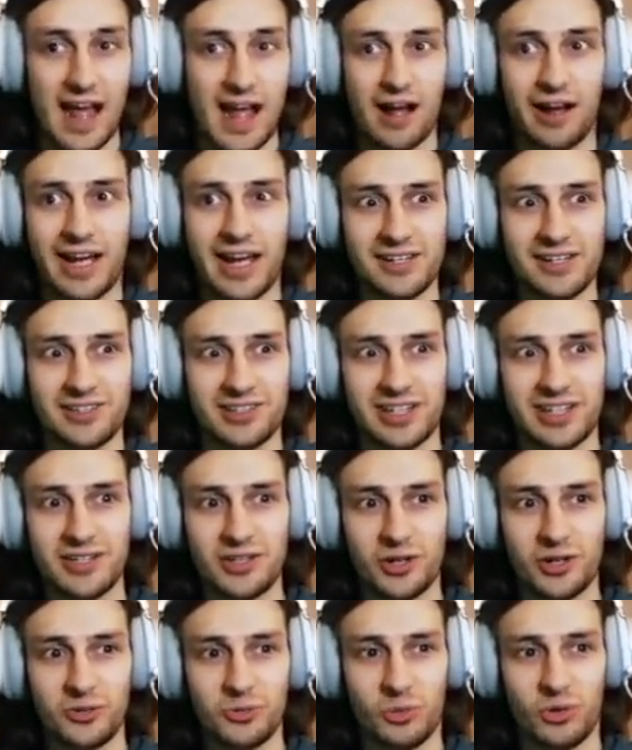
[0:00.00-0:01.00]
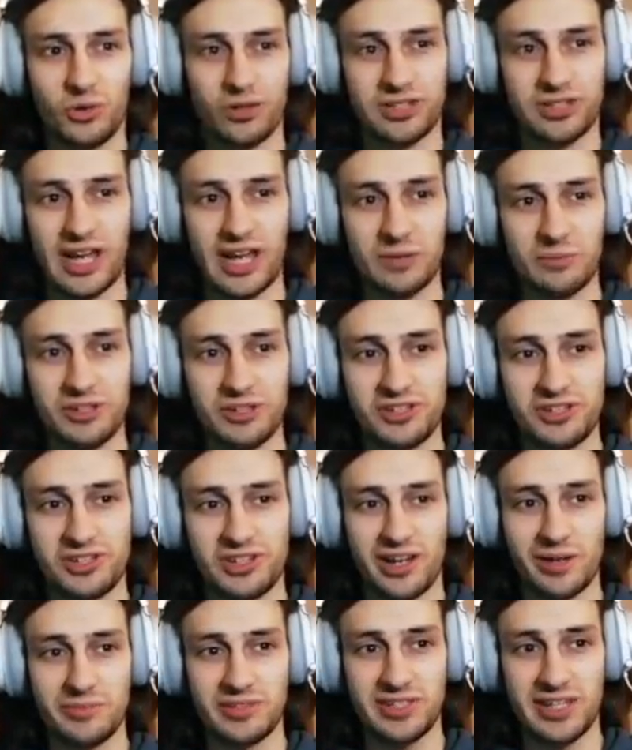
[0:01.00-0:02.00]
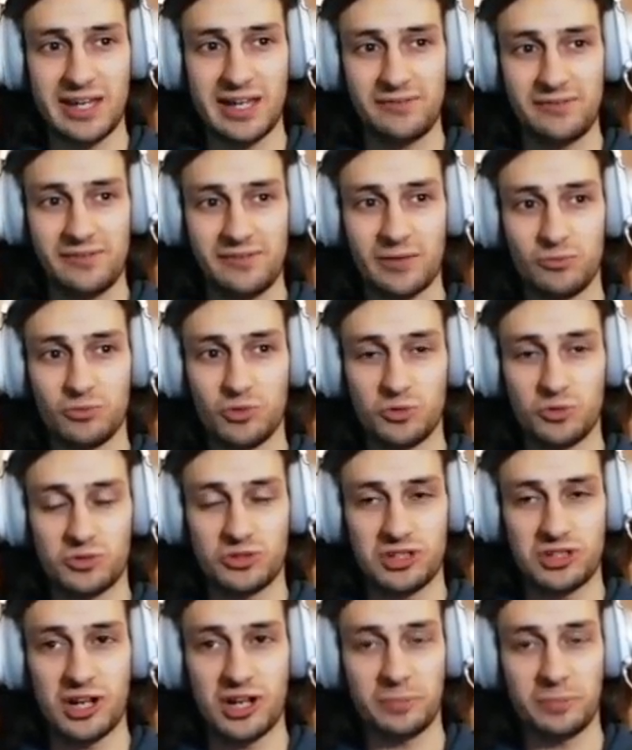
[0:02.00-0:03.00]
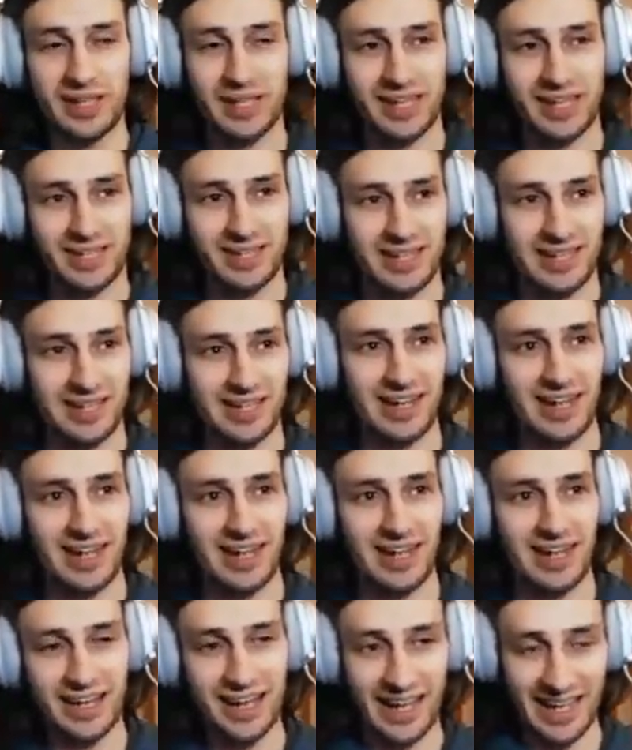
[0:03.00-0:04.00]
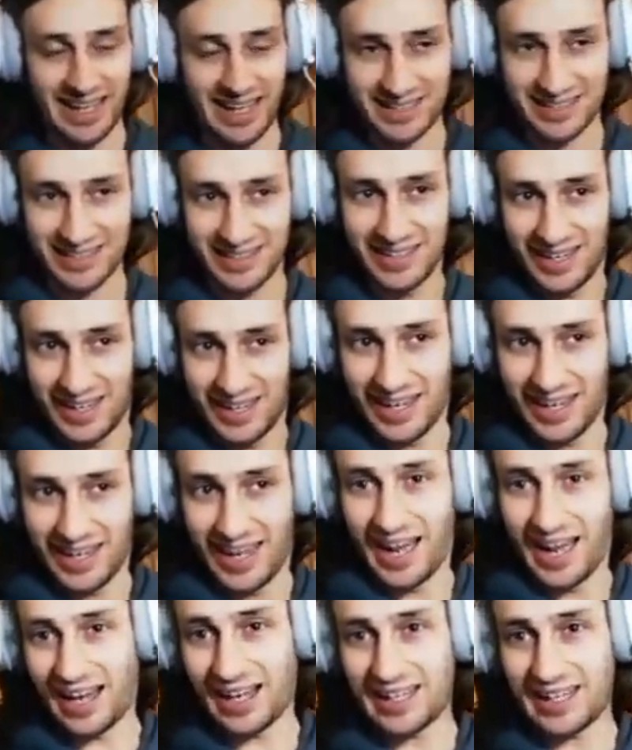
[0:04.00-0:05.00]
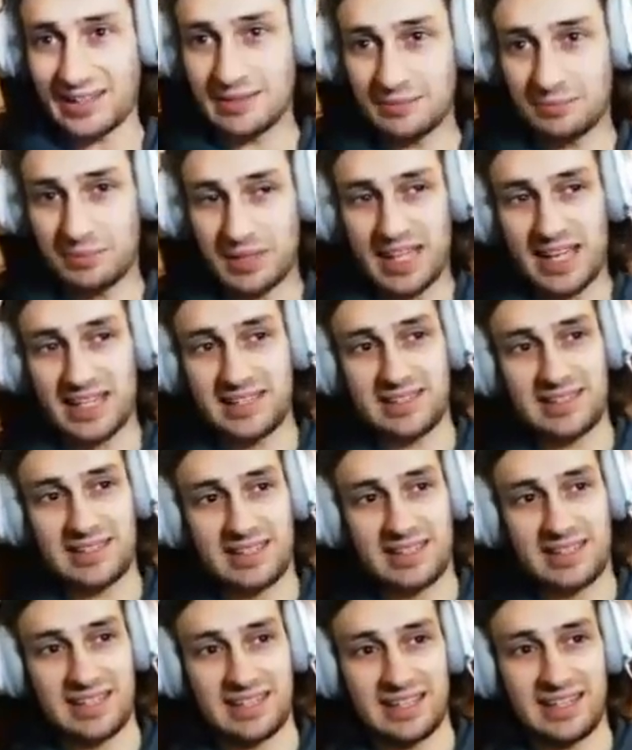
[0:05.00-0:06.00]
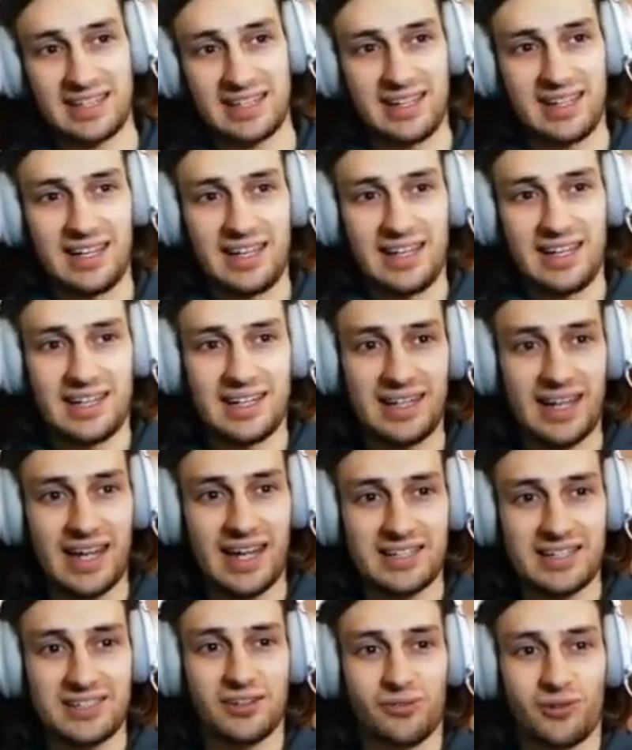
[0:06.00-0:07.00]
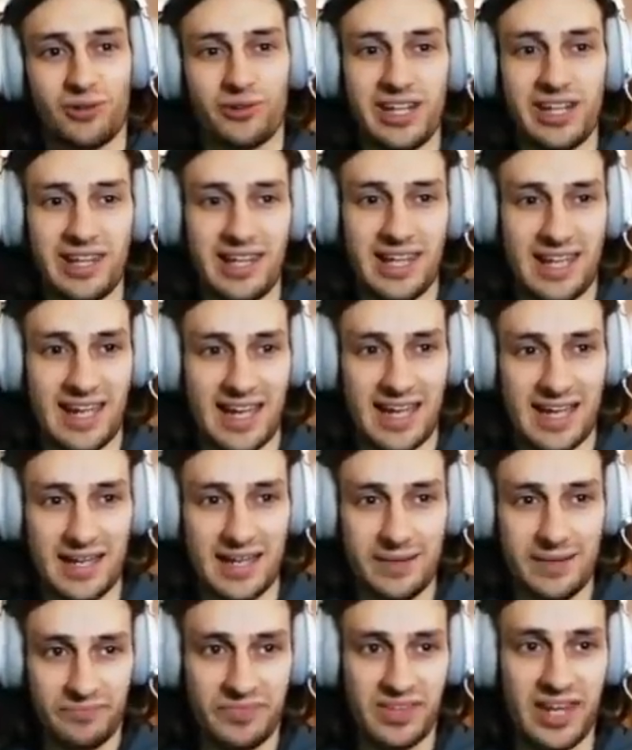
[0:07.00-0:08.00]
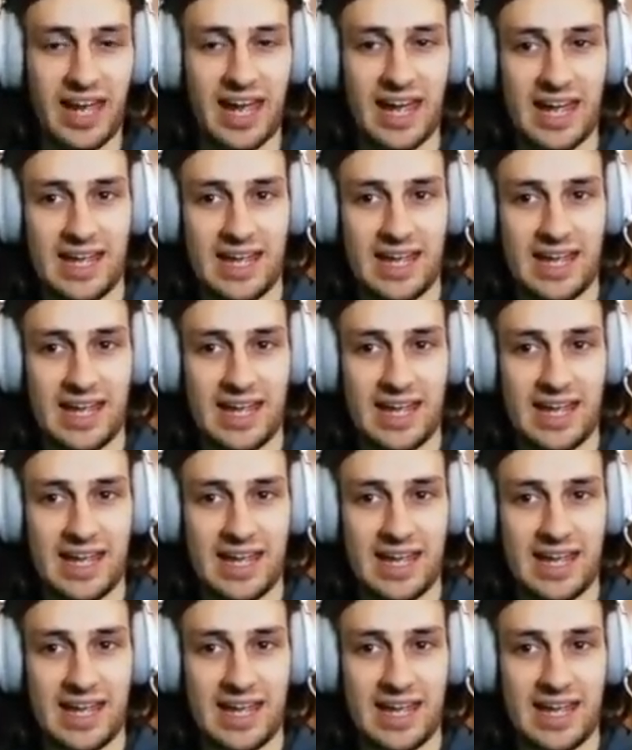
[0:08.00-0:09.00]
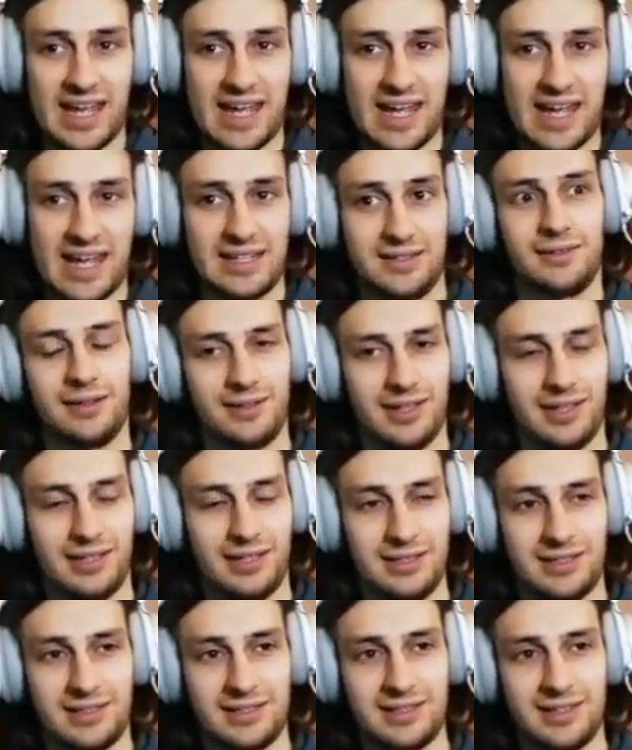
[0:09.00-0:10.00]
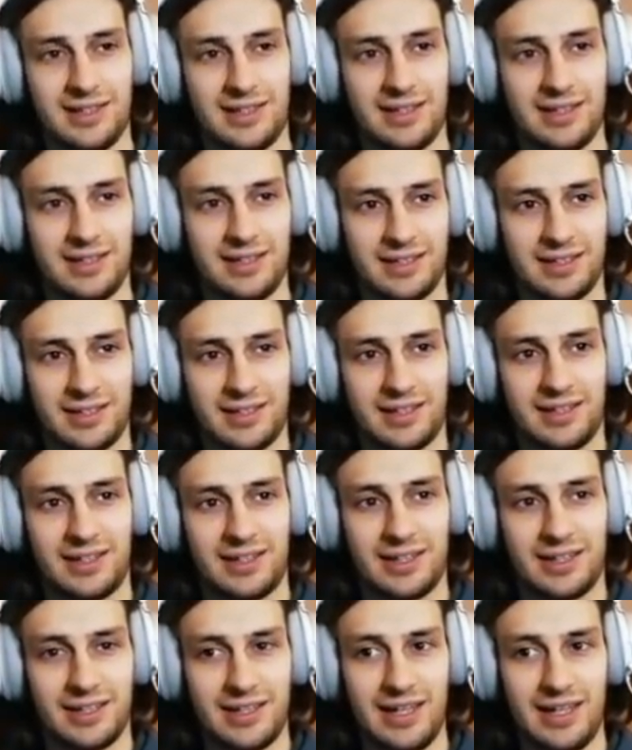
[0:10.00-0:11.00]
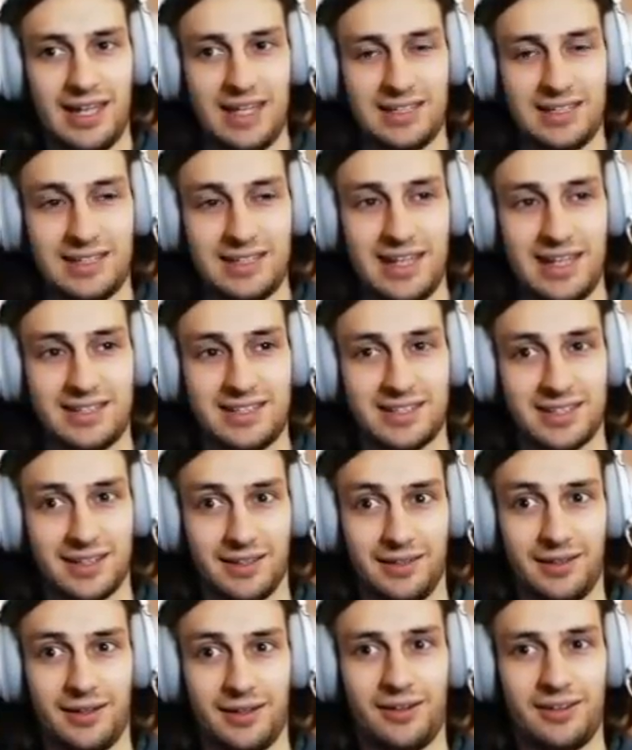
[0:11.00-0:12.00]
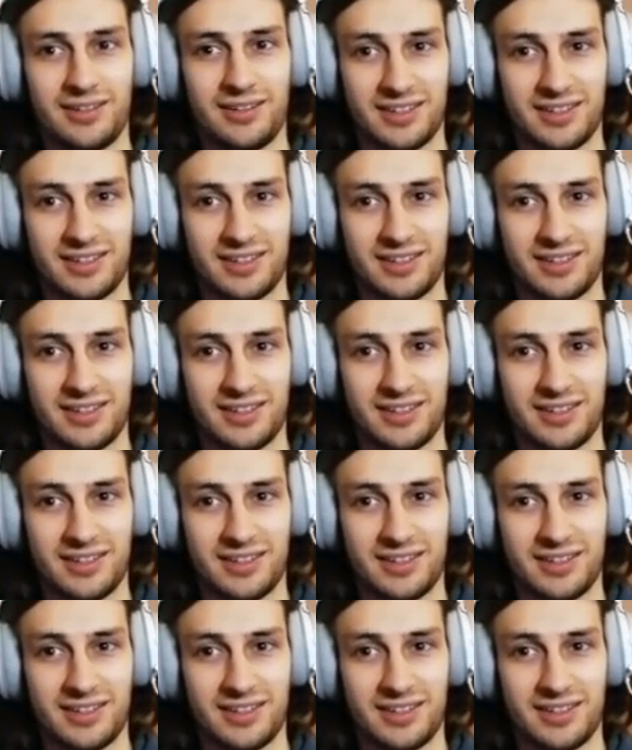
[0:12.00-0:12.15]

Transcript: I actually know how much time save I will start I can be getting later on in the game, and it's a lot.